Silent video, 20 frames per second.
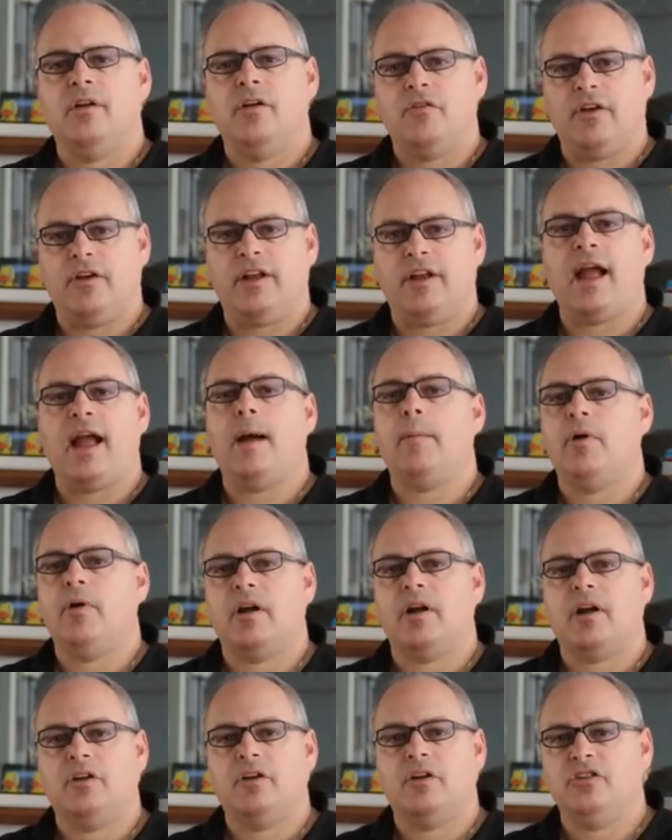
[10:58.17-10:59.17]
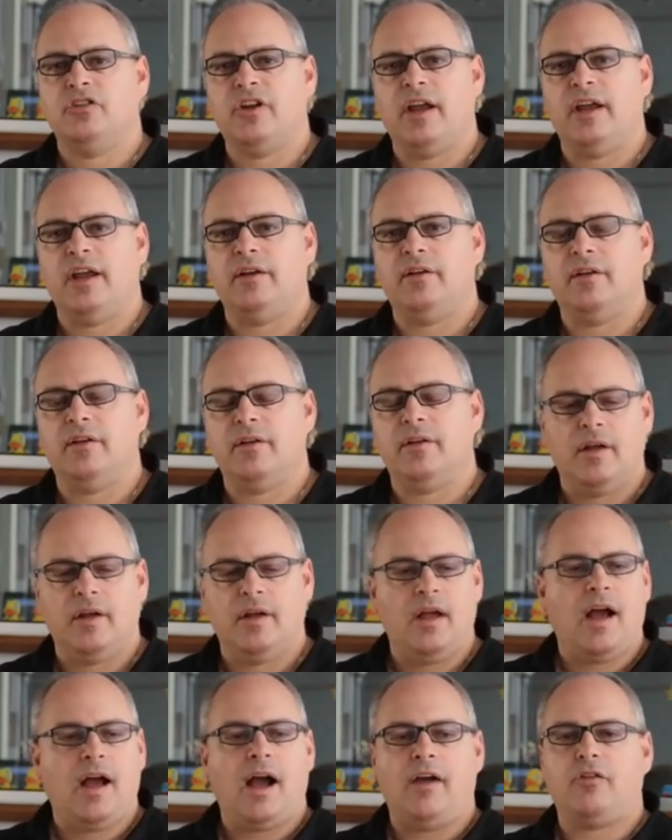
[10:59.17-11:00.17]
for Camelot Unchained.
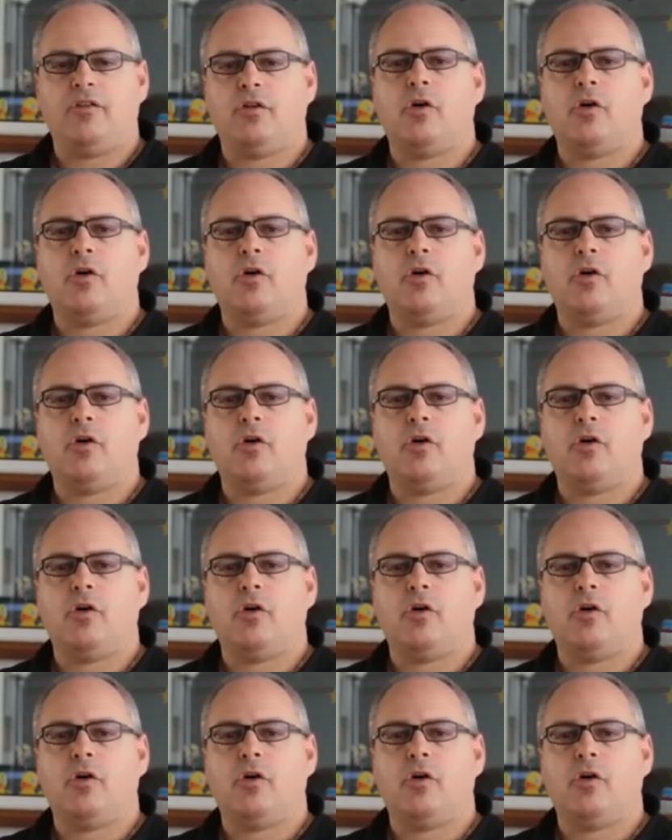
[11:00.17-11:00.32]
I've